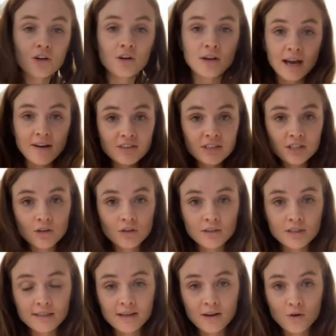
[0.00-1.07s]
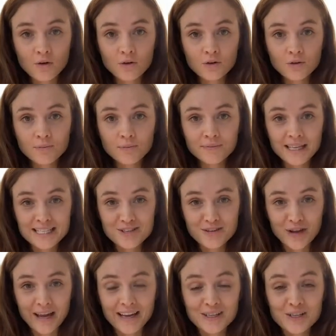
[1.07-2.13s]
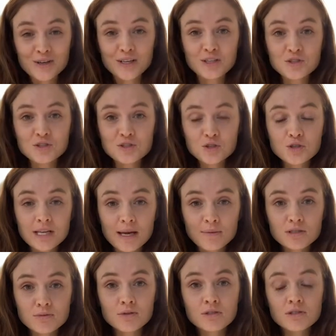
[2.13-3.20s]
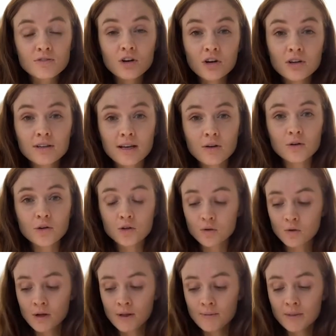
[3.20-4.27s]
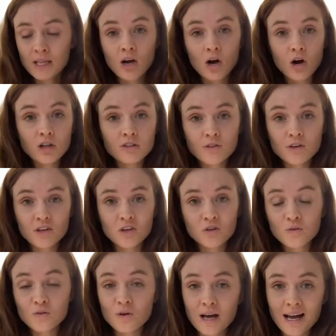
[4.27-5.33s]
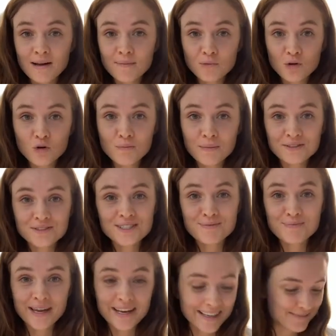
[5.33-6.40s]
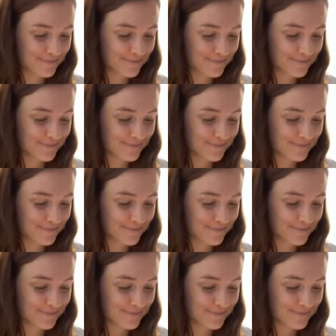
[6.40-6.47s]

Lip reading: don't have any yogurt at home, that's okay. You can use 2 tablespoons of coconut oil, olive oil, or melted butter.